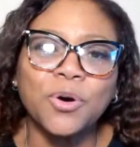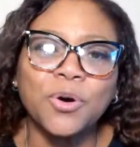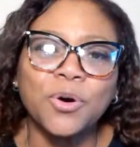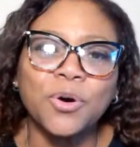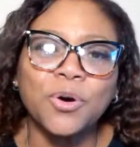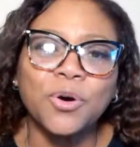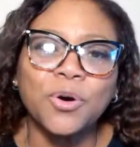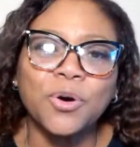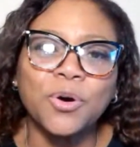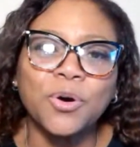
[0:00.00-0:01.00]
when
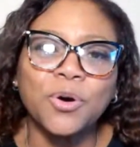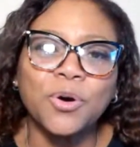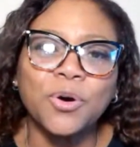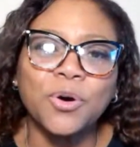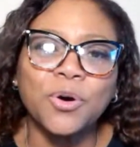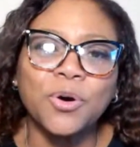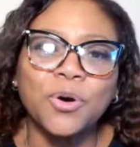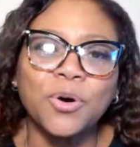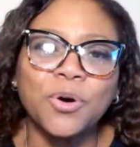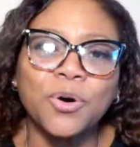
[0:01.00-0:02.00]
deciding on a
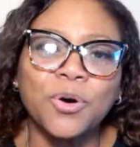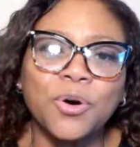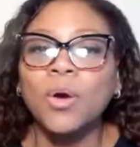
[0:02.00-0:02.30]
career,